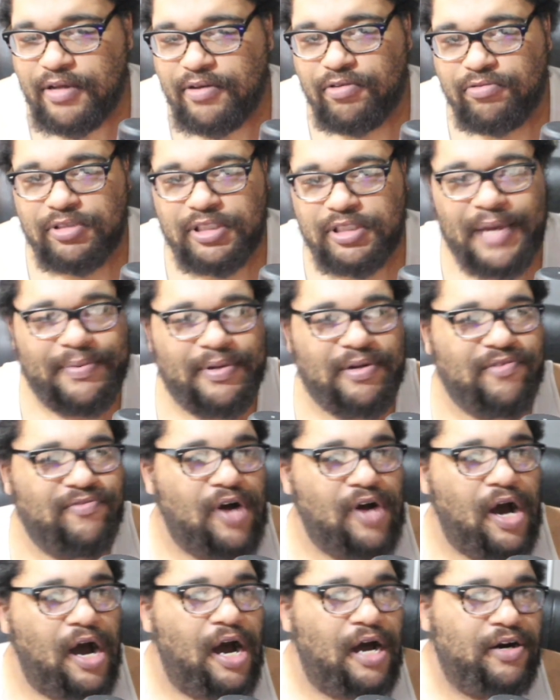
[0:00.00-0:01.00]
You know, Sammy
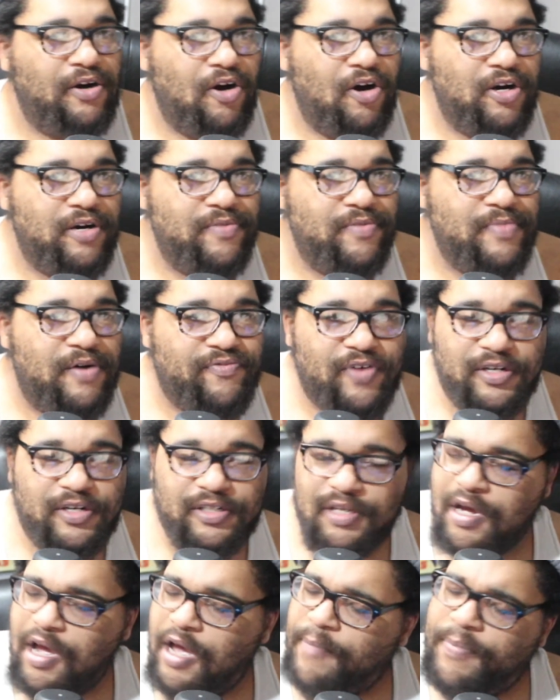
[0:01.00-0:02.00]
Guevara and all them motherfuckers
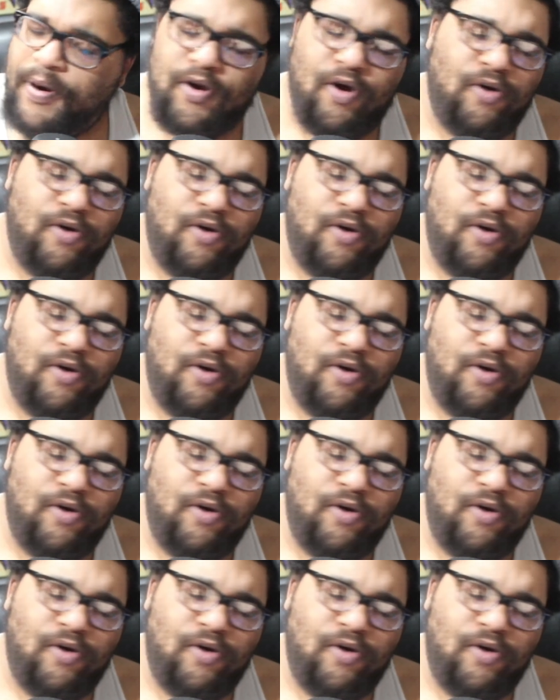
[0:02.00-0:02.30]
put on a